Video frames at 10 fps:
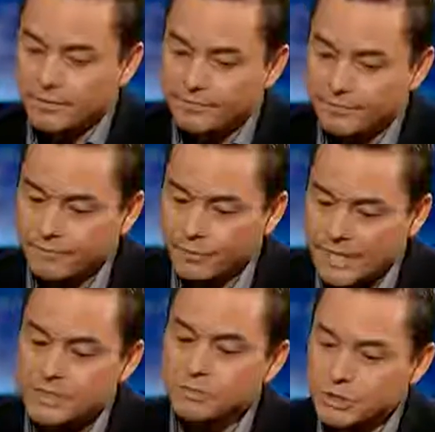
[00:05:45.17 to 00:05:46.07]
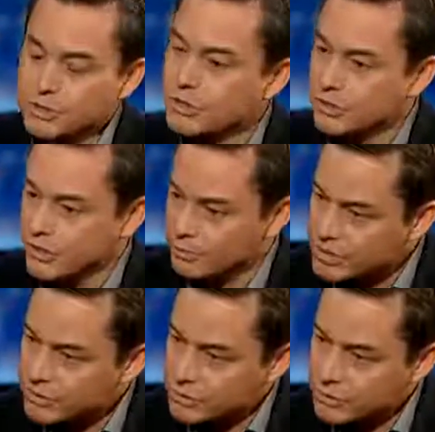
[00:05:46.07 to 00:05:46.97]
if we need to return to the
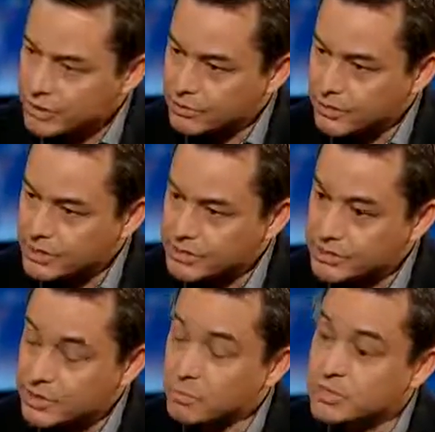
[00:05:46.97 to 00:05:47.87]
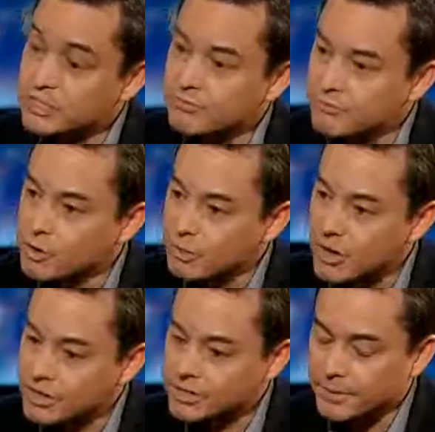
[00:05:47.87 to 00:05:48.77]
original treaty relationship, which is a full
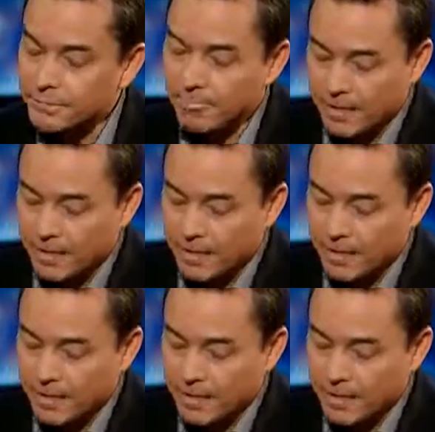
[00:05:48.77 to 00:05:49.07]
partnership.